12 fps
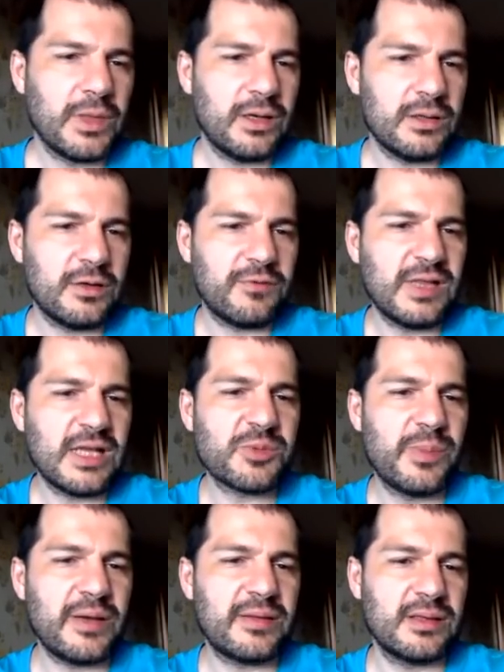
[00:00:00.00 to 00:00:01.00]
Flush
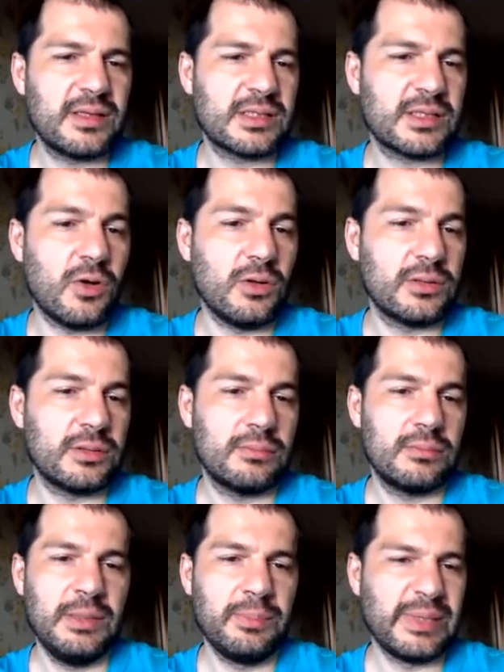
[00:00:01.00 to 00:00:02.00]
method is called
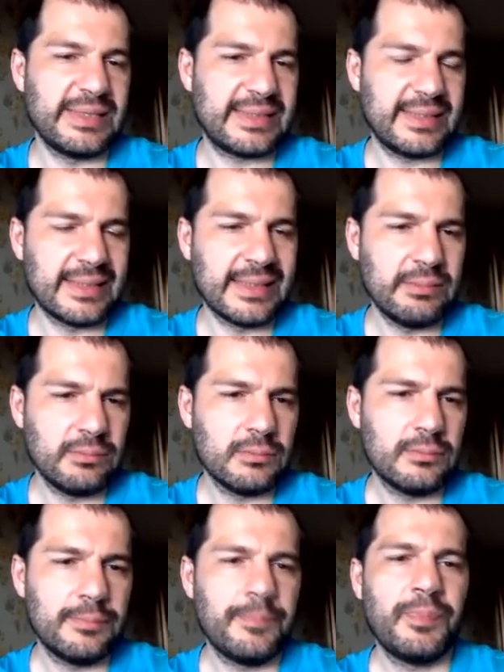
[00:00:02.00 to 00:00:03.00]
implicitly.
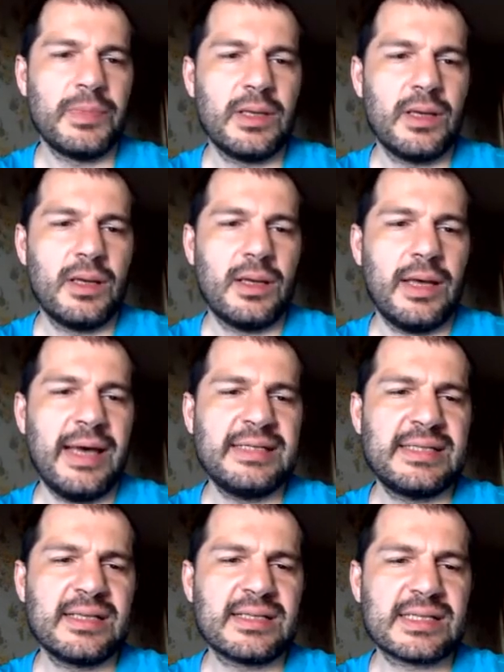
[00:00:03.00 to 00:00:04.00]

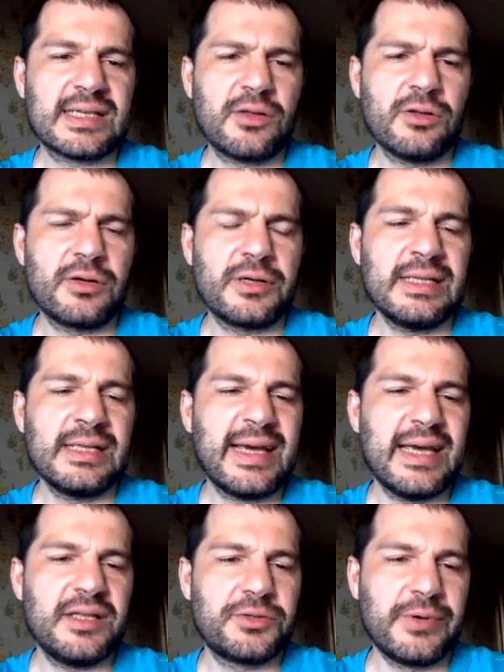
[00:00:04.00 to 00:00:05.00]
Async scheduler
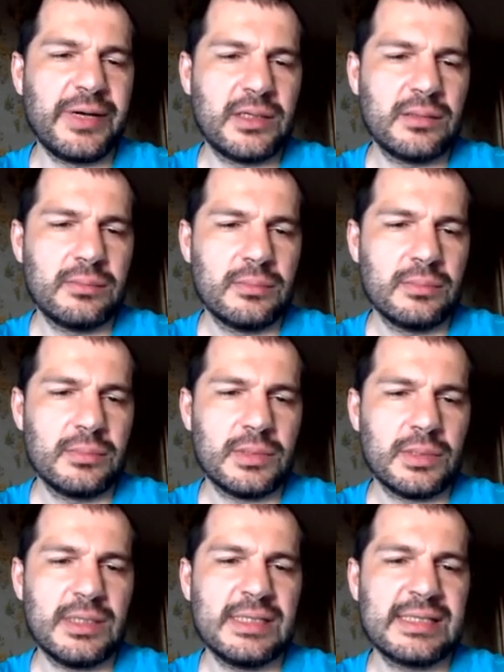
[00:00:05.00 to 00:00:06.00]
delegate trick
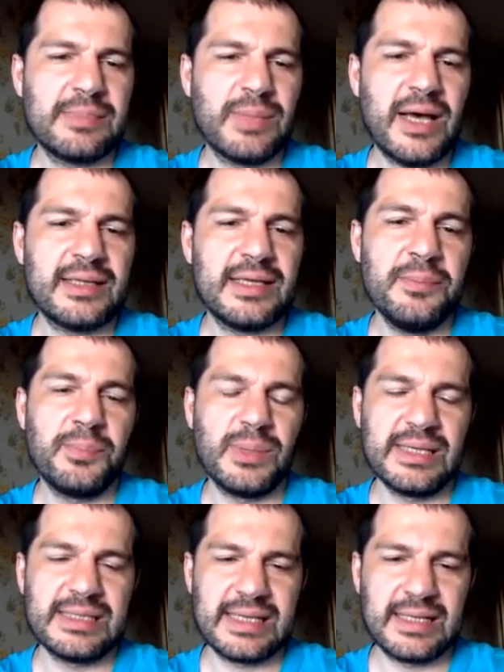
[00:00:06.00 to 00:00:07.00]
is applied
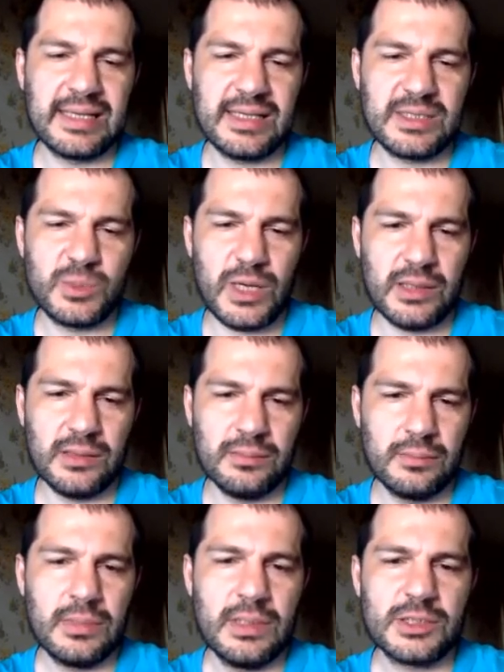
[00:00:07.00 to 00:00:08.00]
implicitly as well,
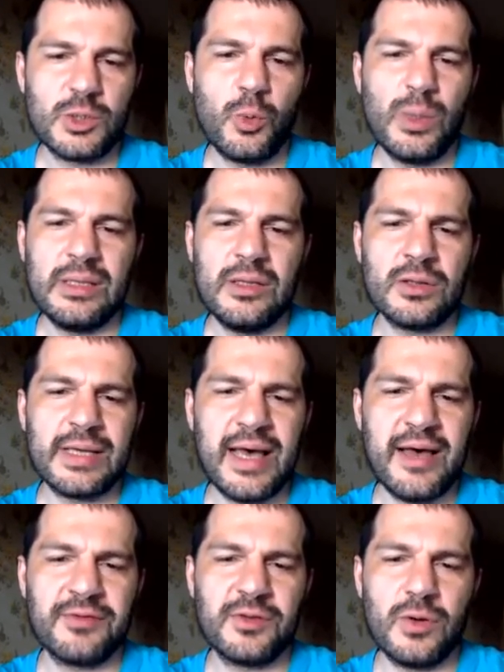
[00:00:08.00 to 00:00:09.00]
so we don't
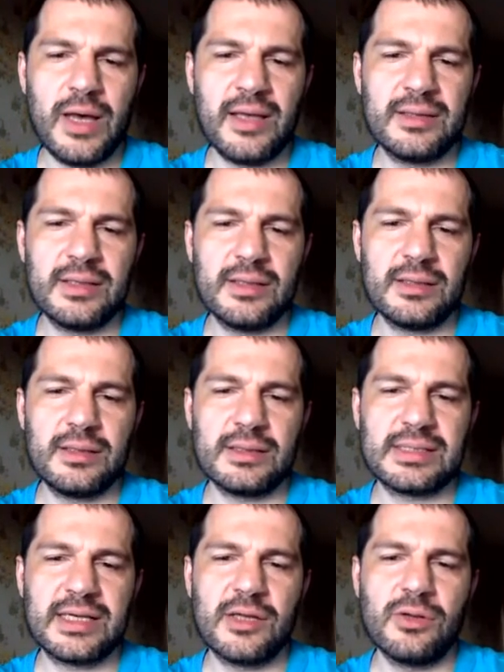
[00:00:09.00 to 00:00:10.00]
have to add
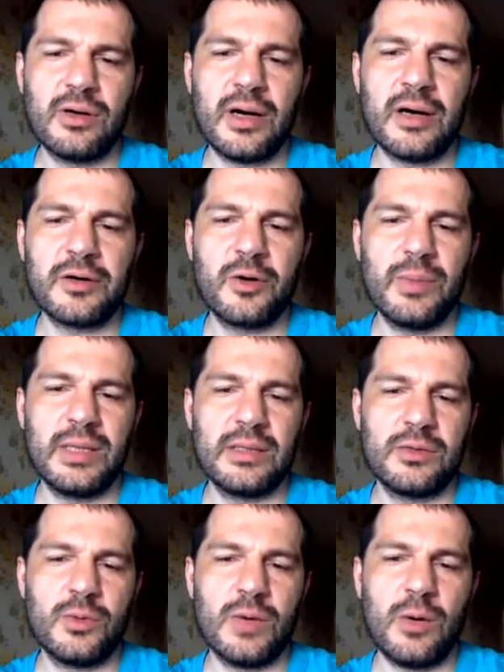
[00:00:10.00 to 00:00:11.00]
scheduler argument
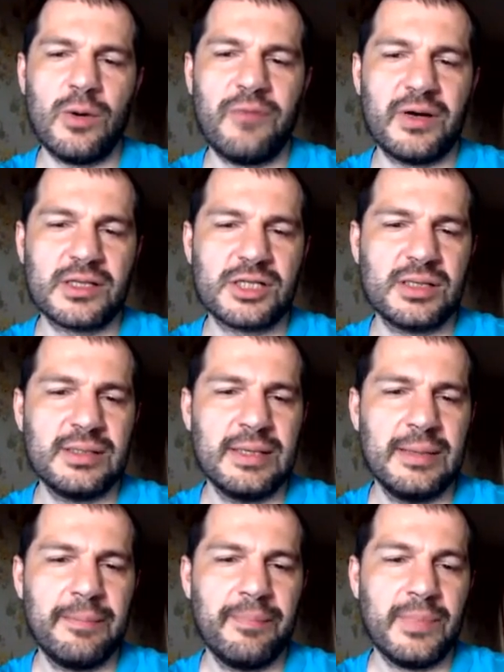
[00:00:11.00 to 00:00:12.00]
to our function
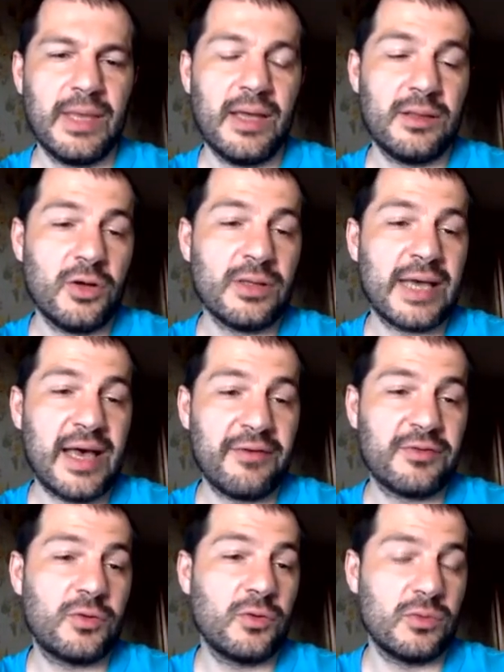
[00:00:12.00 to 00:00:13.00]
and don't
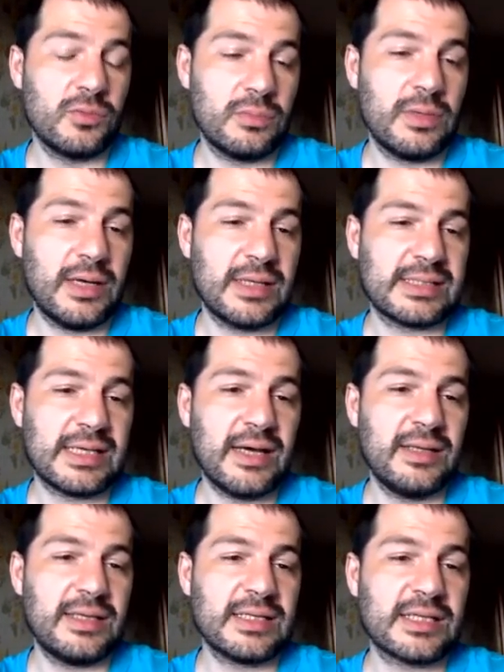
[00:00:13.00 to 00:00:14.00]
have to
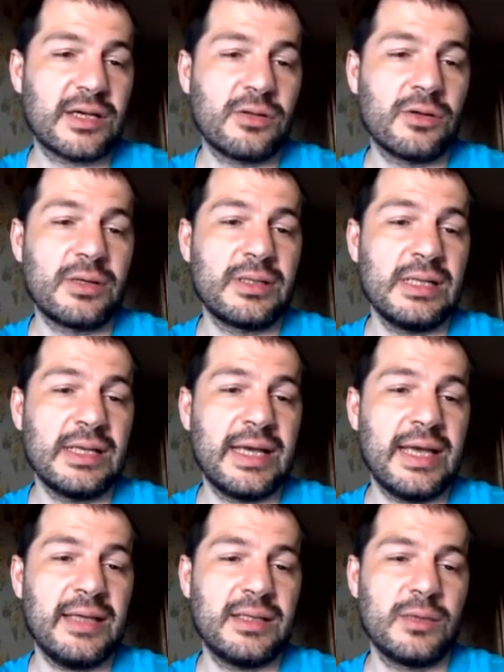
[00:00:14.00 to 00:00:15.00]
assign TestScheduler
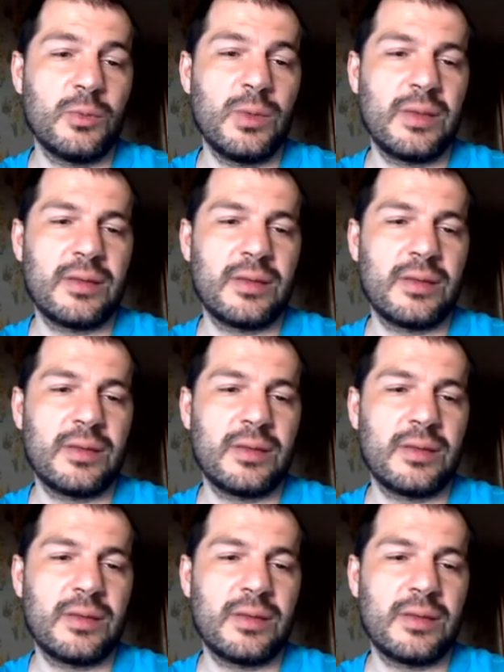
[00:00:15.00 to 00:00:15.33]
delegate with